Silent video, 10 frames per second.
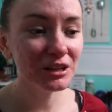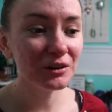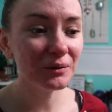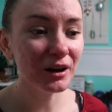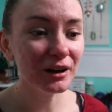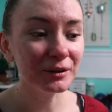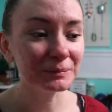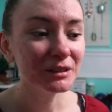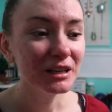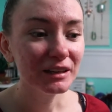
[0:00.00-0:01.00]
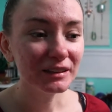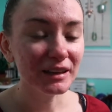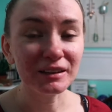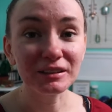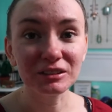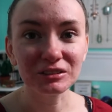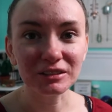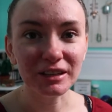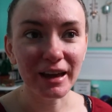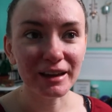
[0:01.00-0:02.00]
So, like
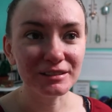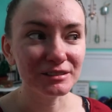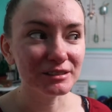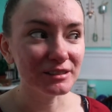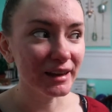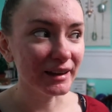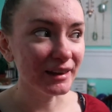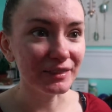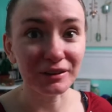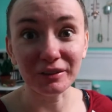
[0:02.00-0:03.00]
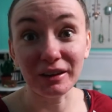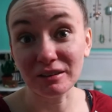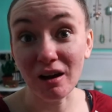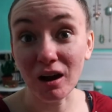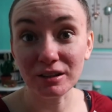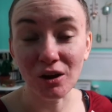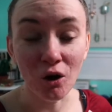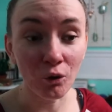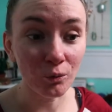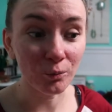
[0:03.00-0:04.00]
literally, and again, they're like not
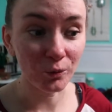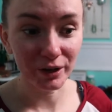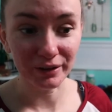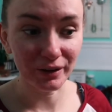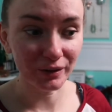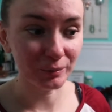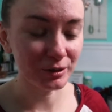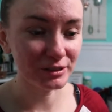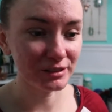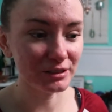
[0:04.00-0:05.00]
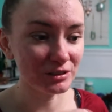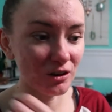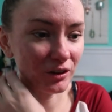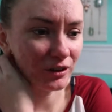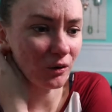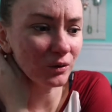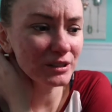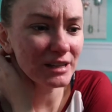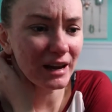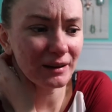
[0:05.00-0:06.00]
home when another person is gone. The
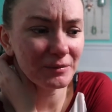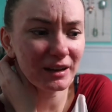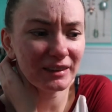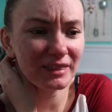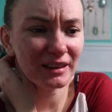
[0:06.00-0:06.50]
only time that I